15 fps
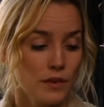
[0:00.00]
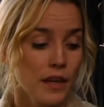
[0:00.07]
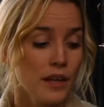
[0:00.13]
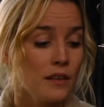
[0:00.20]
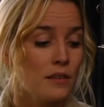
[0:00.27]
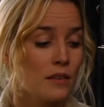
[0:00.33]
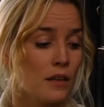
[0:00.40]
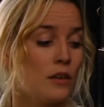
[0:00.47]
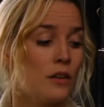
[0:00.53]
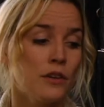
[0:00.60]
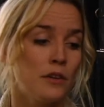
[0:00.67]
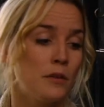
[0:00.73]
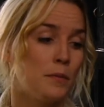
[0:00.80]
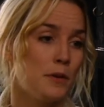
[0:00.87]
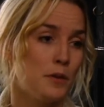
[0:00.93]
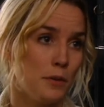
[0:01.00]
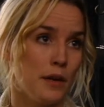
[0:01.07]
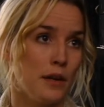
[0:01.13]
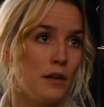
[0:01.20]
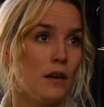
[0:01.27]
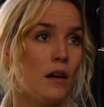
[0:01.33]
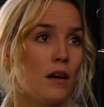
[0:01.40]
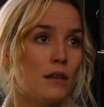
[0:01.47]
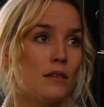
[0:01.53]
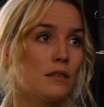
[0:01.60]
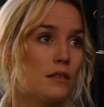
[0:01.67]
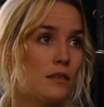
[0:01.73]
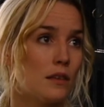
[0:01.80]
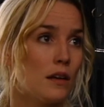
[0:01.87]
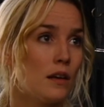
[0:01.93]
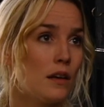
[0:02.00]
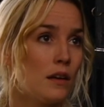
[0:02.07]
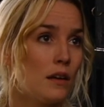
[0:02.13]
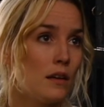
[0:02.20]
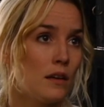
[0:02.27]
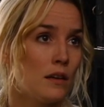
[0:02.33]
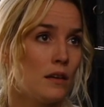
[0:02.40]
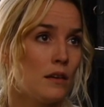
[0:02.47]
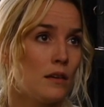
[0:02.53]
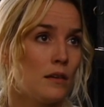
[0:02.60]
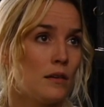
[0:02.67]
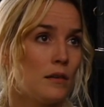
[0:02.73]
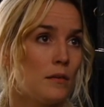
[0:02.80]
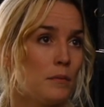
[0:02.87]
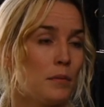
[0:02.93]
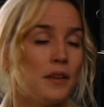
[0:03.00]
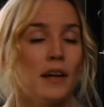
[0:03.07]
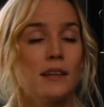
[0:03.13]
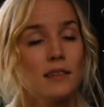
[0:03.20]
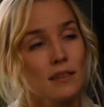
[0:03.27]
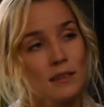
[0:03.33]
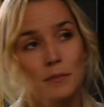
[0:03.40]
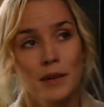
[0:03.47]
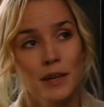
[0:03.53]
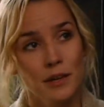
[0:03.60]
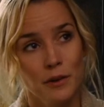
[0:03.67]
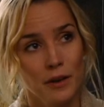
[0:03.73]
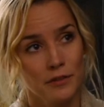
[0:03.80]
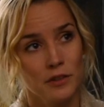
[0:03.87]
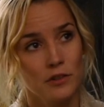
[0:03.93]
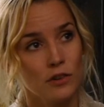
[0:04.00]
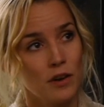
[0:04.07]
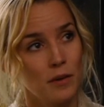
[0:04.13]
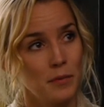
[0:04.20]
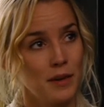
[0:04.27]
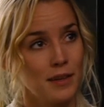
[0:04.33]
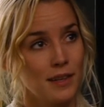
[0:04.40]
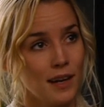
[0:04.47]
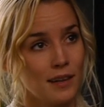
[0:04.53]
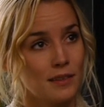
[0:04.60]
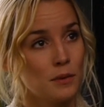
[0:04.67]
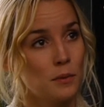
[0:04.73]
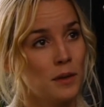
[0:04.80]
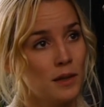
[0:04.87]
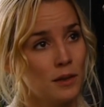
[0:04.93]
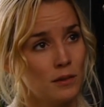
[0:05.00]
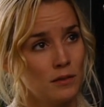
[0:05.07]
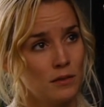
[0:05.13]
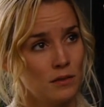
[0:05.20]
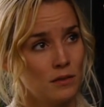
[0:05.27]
Things are good between us, but that doesn't mean you have to try and be a dad to Will.